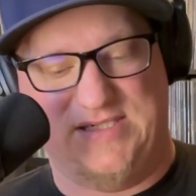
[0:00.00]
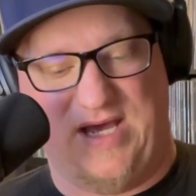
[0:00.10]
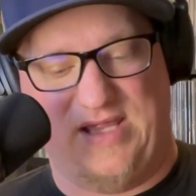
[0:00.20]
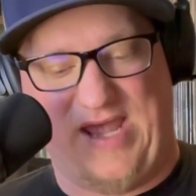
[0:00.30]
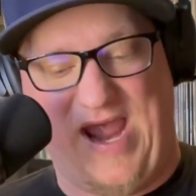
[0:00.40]

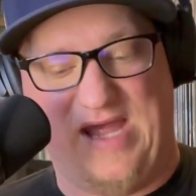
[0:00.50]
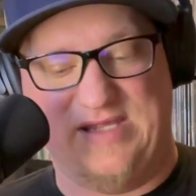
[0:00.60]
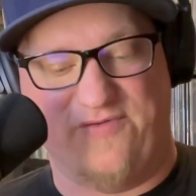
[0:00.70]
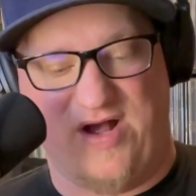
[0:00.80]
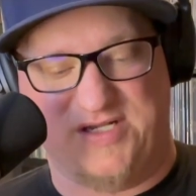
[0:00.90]
The Hand
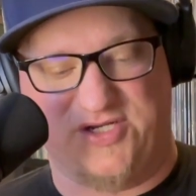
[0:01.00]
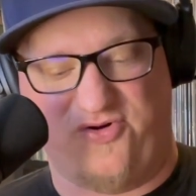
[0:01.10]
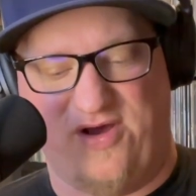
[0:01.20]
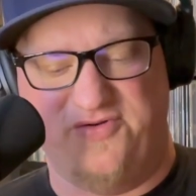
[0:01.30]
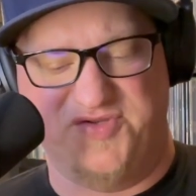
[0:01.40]
That Rocks the
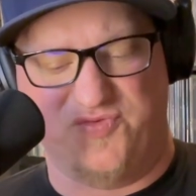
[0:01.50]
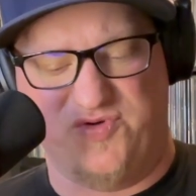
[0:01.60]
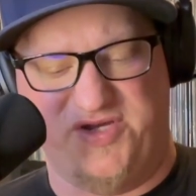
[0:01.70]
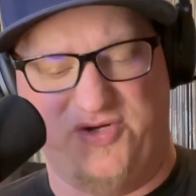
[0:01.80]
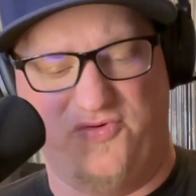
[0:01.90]
Cradle is a
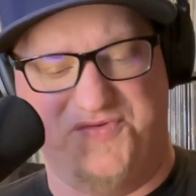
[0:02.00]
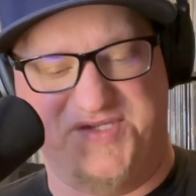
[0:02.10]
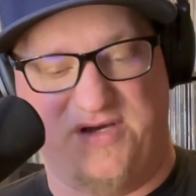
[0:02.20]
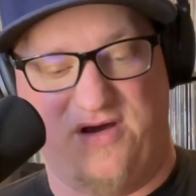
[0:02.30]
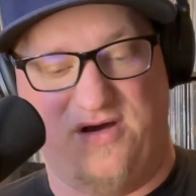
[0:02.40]
really cool
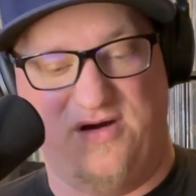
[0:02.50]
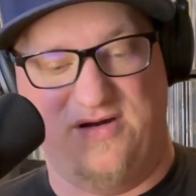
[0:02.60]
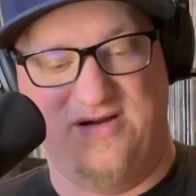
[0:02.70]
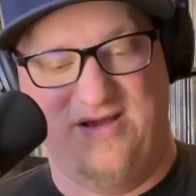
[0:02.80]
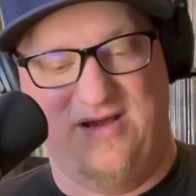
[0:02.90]

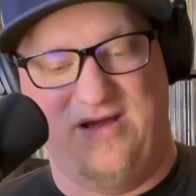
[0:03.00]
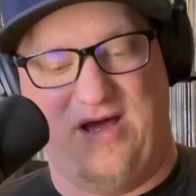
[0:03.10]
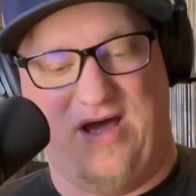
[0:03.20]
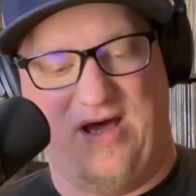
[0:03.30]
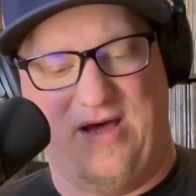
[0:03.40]
song.
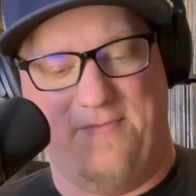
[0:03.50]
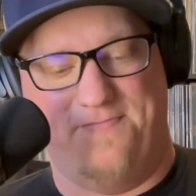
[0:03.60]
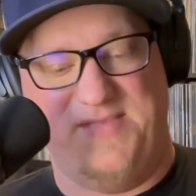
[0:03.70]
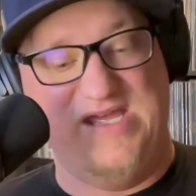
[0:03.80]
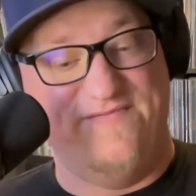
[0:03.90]

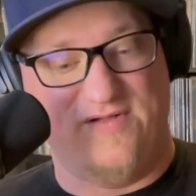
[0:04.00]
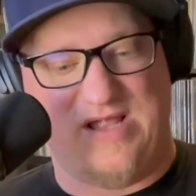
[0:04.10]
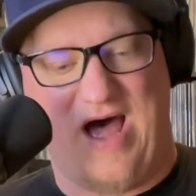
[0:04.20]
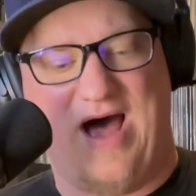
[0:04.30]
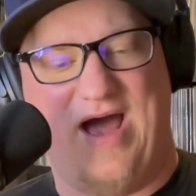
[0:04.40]
Evil
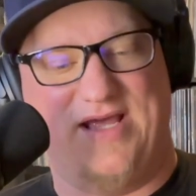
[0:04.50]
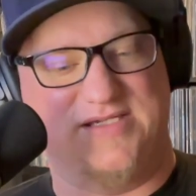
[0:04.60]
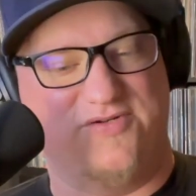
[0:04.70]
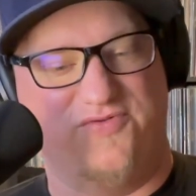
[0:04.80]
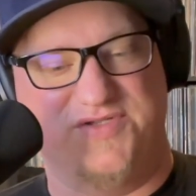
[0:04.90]
Eye is
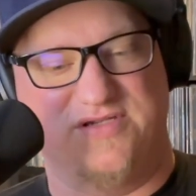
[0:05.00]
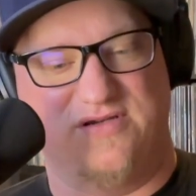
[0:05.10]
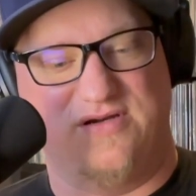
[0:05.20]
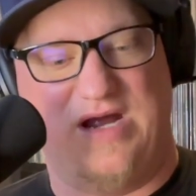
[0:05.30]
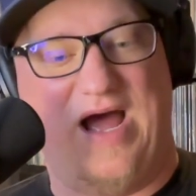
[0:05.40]
a cool
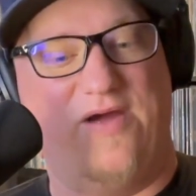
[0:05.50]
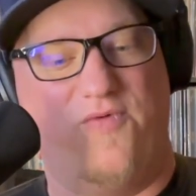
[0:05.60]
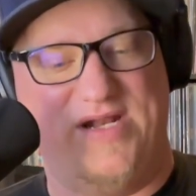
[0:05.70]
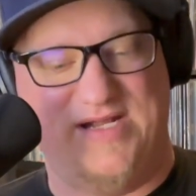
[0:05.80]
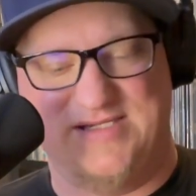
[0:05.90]
song.
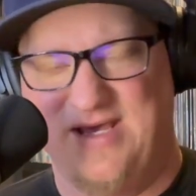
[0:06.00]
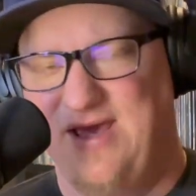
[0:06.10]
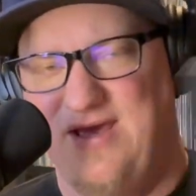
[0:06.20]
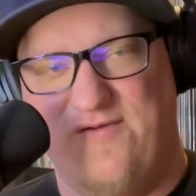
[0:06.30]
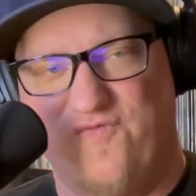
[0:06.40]
Eyewitness,
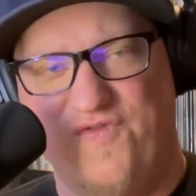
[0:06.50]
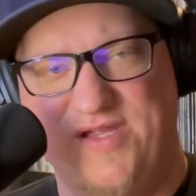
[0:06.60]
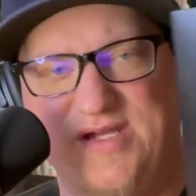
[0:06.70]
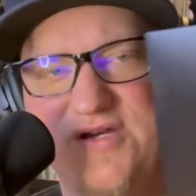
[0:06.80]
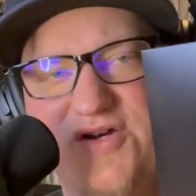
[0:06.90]

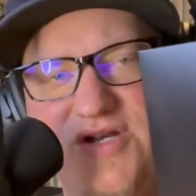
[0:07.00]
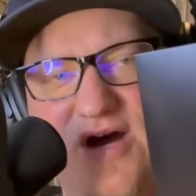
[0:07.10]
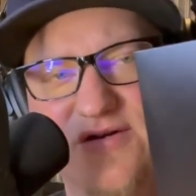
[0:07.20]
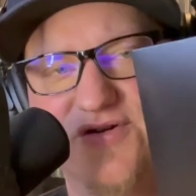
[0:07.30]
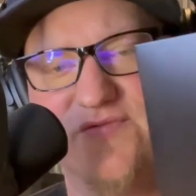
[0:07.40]
really good
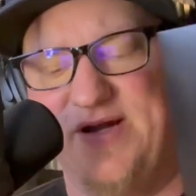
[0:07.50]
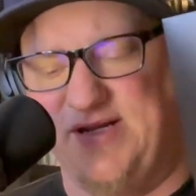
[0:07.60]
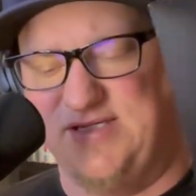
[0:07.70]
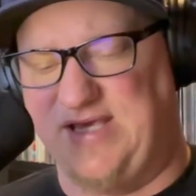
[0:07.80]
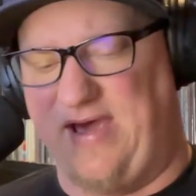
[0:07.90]

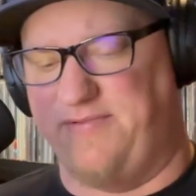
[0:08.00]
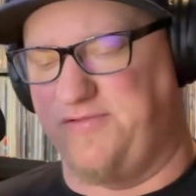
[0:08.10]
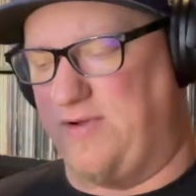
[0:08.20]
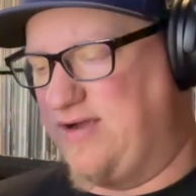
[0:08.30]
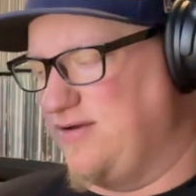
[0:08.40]
underrated
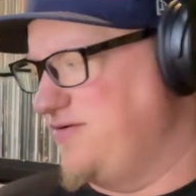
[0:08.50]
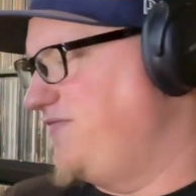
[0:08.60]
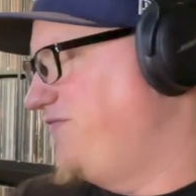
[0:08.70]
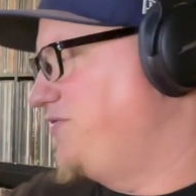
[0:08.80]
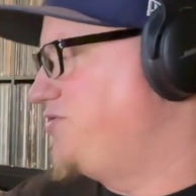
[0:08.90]
Sabbath record
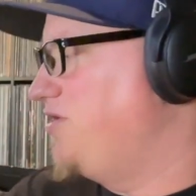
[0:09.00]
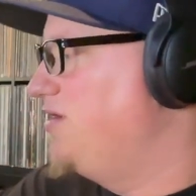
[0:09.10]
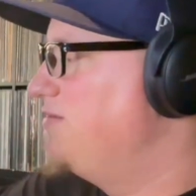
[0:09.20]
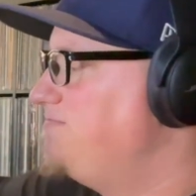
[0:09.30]
for sure.